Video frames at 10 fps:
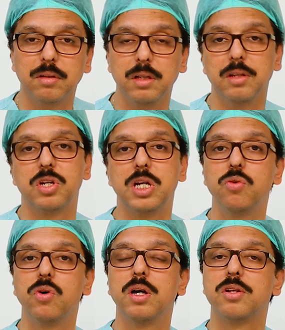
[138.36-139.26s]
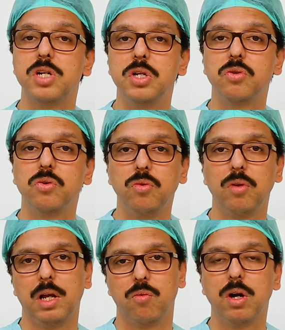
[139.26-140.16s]
in stage 1 or stage 2,
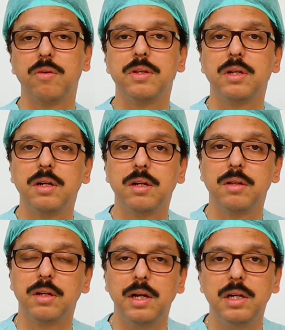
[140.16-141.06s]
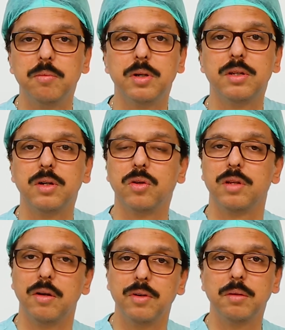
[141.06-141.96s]
like what we said 90% or
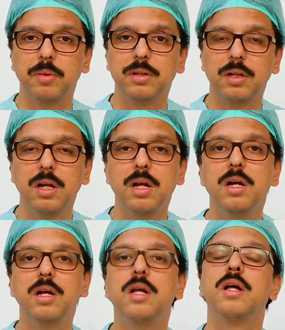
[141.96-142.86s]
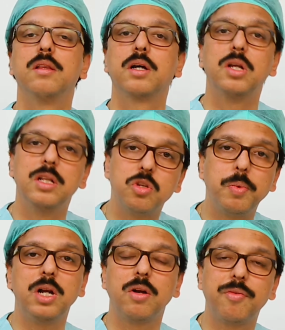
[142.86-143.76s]
70%. The, in
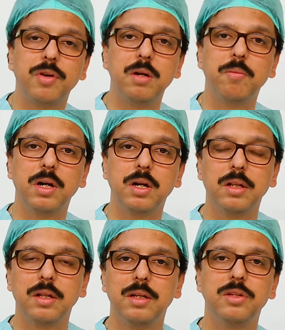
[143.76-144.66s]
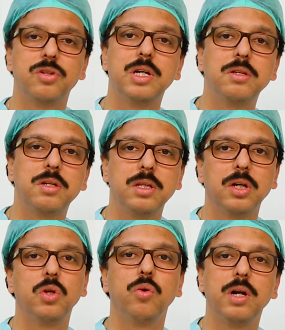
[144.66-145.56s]
spite of treatment in stage 3, the
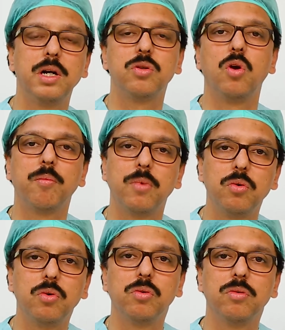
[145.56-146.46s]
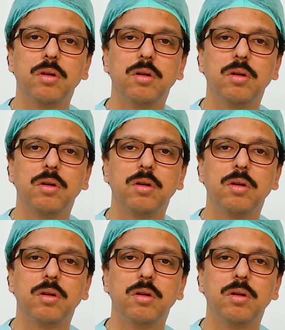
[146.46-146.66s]
cure rates drop down to